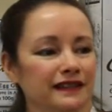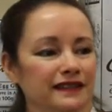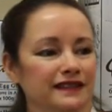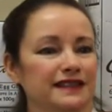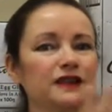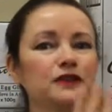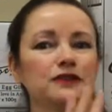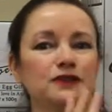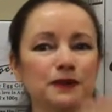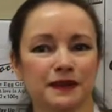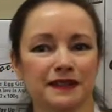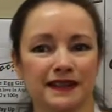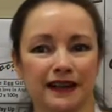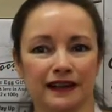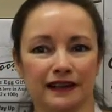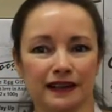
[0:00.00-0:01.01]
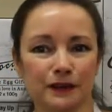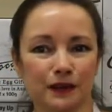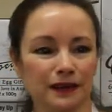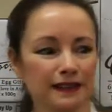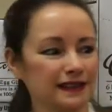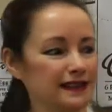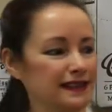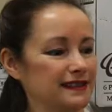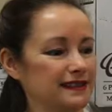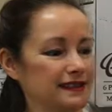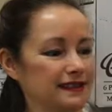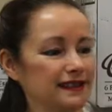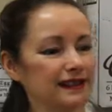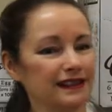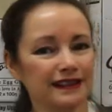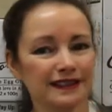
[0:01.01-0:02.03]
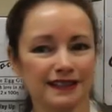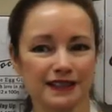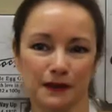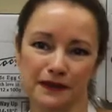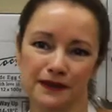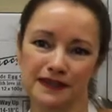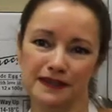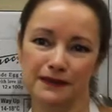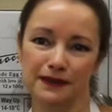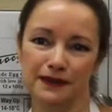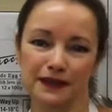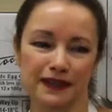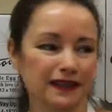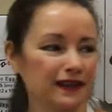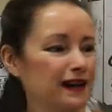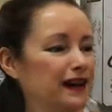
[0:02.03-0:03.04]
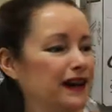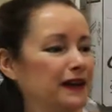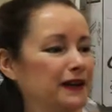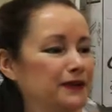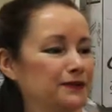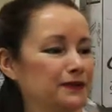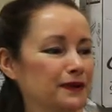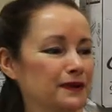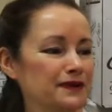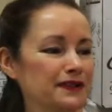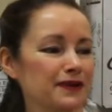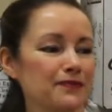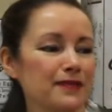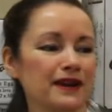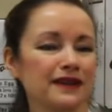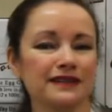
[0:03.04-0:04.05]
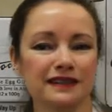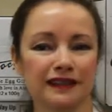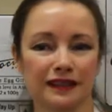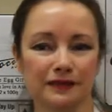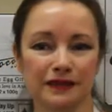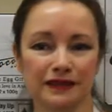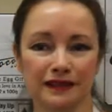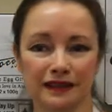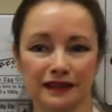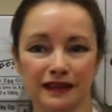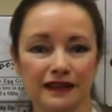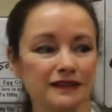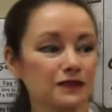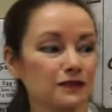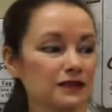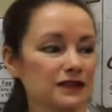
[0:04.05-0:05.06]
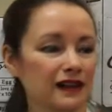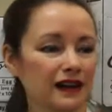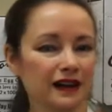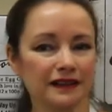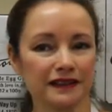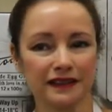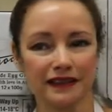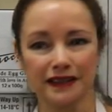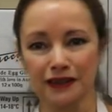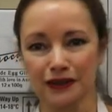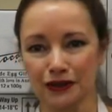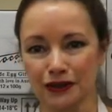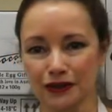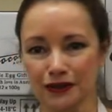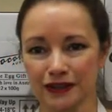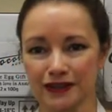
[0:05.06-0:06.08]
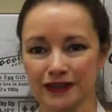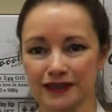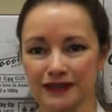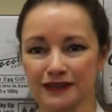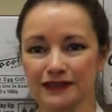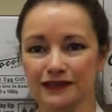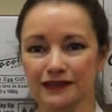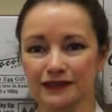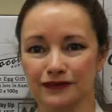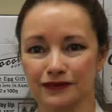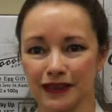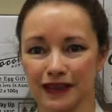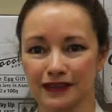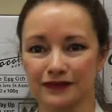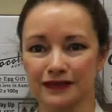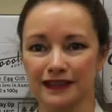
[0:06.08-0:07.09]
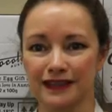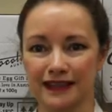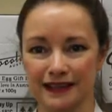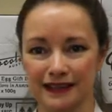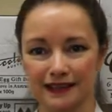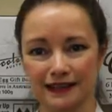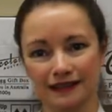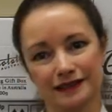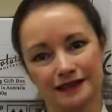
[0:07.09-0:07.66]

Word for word: It tells you exactly what you're getting. So in this one you get a honey roasted macadamia, sultana and coconut flavoured egg.